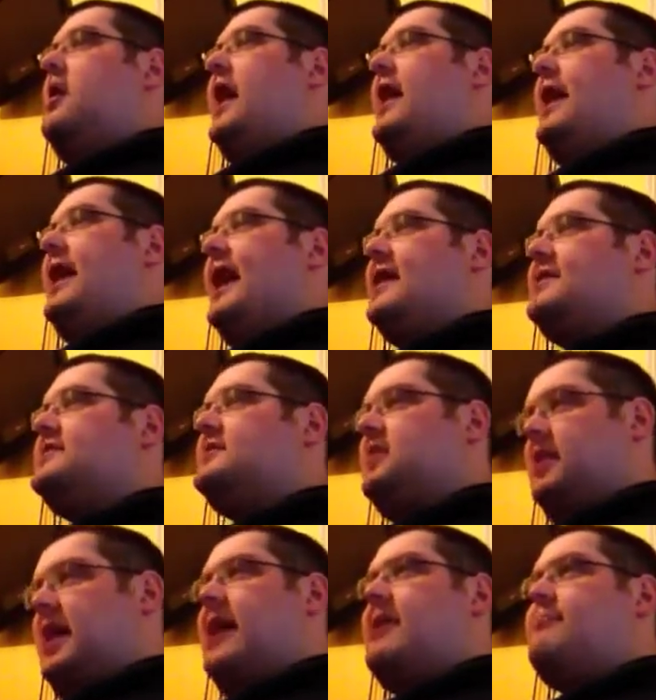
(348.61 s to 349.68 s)
And I asked the
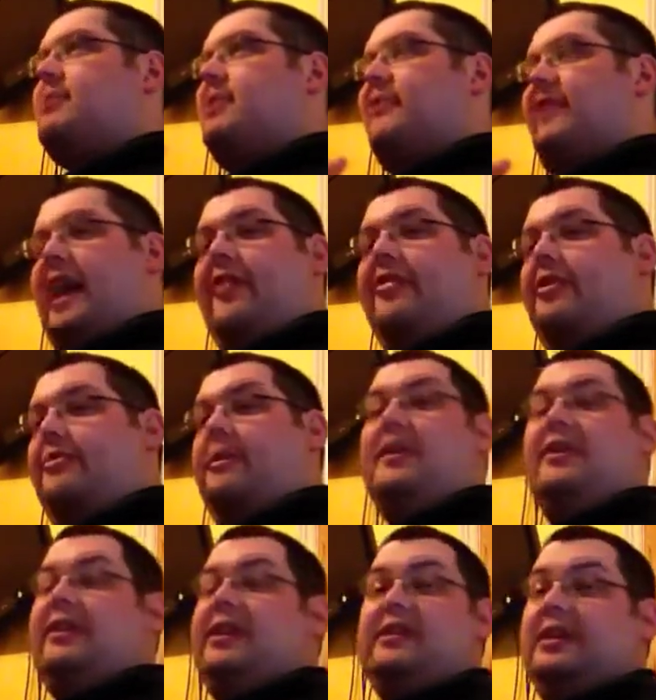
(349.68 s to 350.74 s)
library if they had them in,
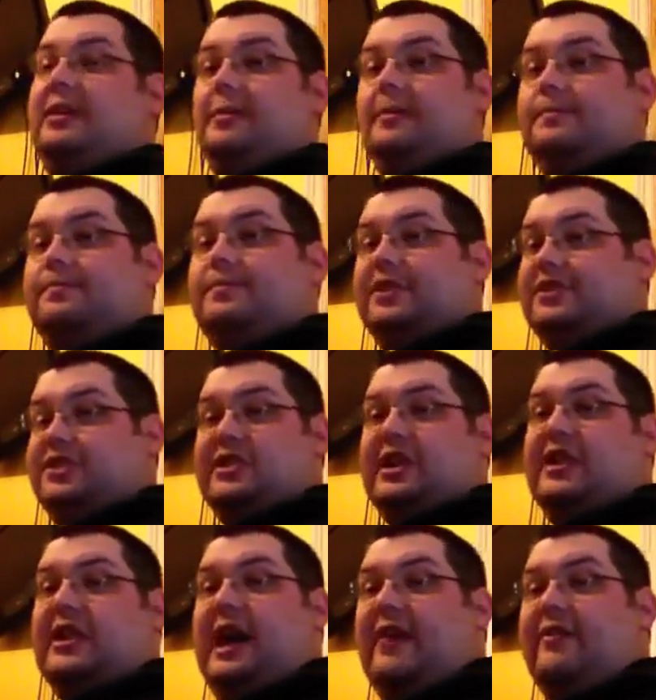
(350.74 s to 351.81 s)
and they didn't. Just
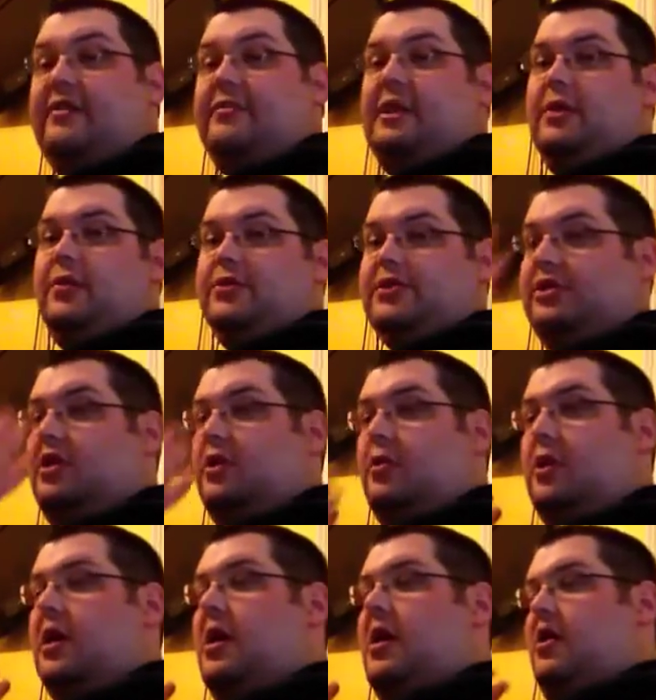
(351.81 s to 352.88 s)
didn't have them in. It was
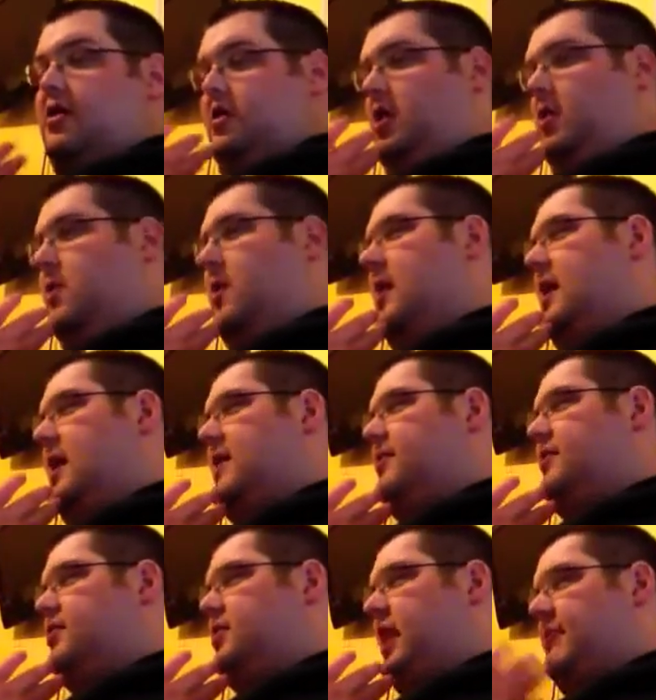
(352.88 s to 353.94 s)
nowhere
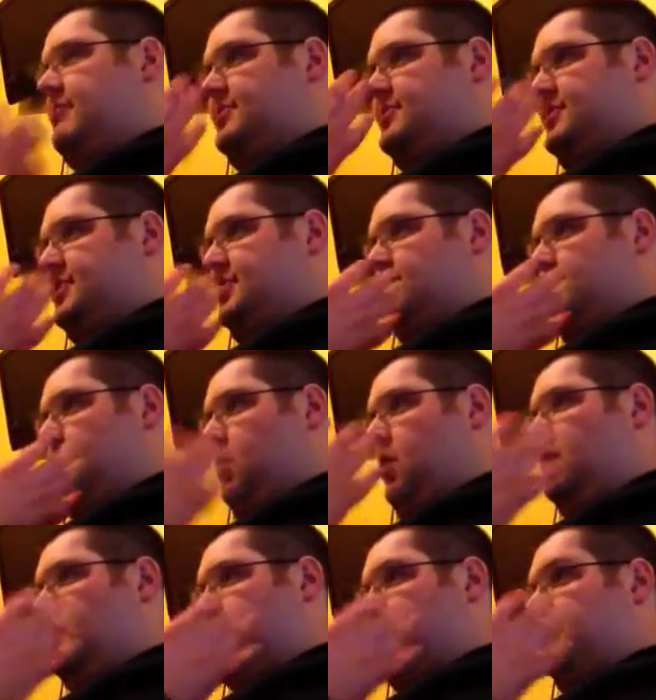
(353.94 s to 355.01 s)
in the library system
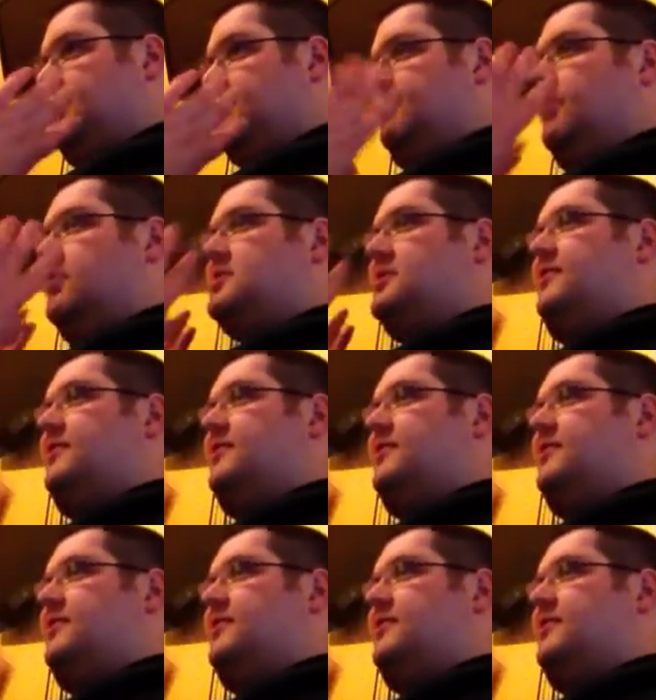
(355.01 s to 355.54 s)
was these books.